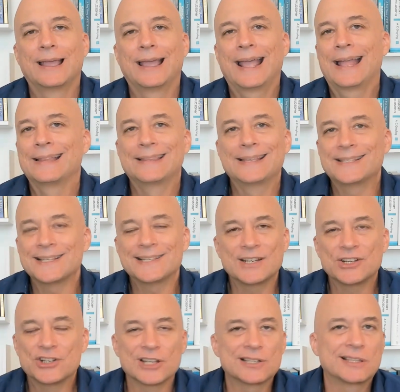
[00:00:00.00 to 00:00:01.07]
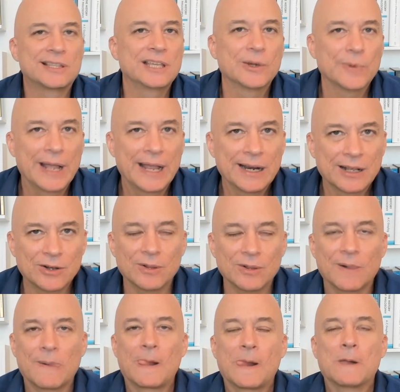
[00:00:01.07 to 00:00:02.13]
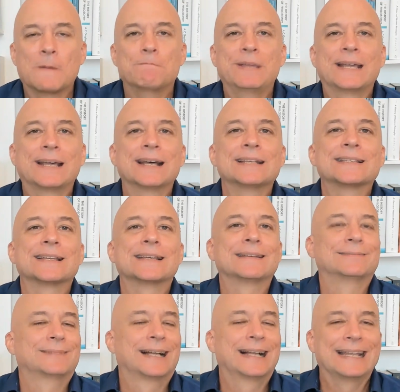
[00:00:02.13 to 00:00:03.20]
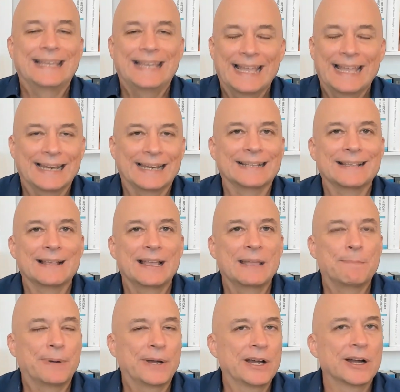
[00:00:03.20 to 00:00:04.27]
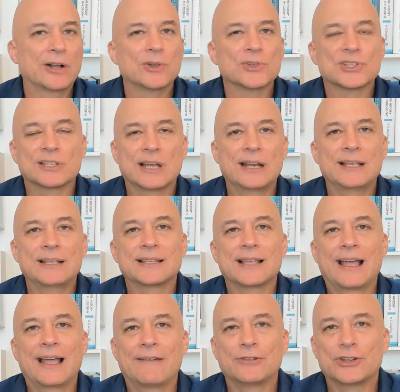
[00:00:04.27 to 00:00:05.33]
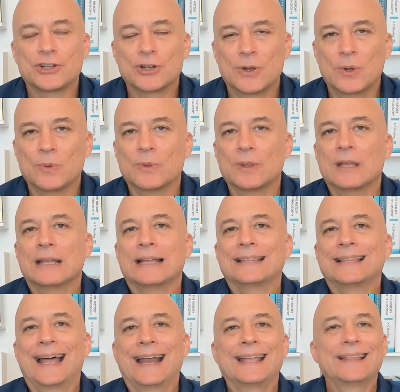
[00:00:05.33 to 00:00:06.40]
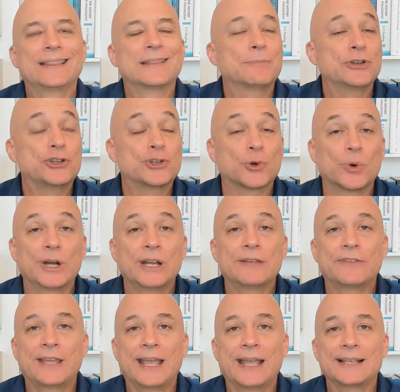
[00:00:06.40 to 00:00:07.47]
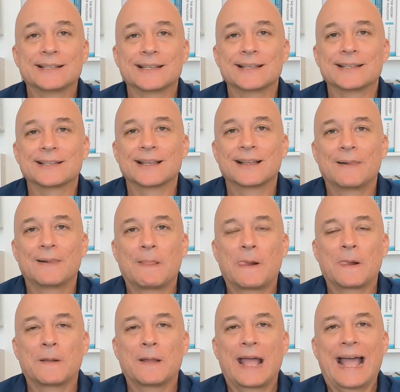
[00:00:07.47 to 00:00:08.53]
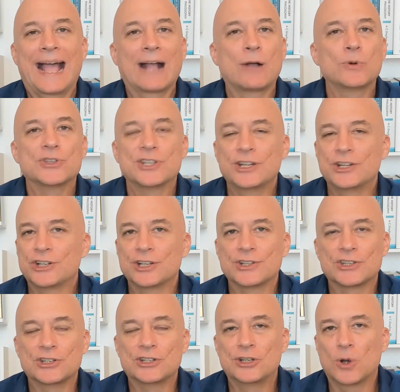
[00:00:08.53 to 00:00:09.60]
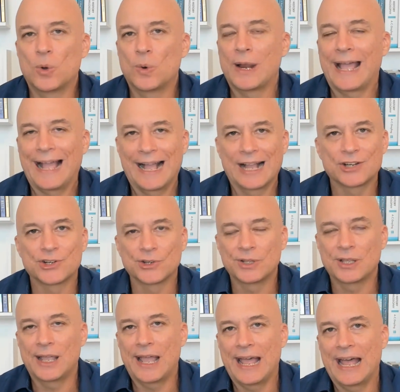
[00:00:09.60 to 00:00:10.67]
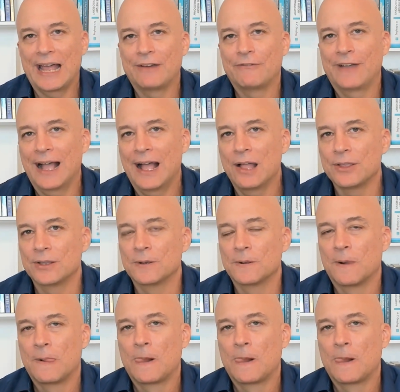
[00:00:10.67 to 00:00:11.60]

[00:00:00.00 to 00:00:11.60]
And this isn't just theoretical, because again, empirical studies have shown that in the majority of cases, acquisitions don't actually add value.